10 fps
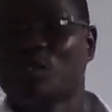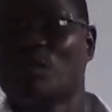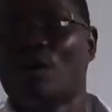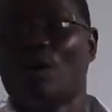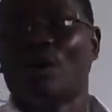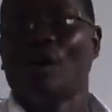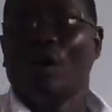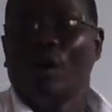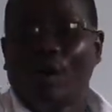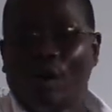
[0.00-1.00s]

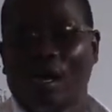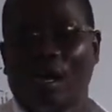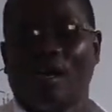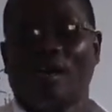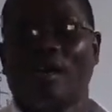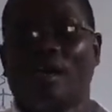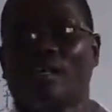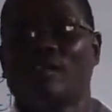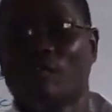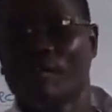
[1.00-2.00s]
more
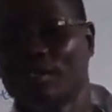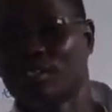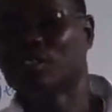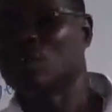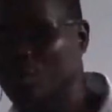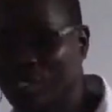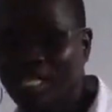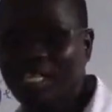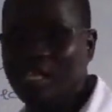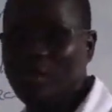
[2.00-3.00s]
information
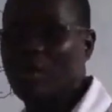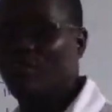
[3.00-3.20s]
concerning your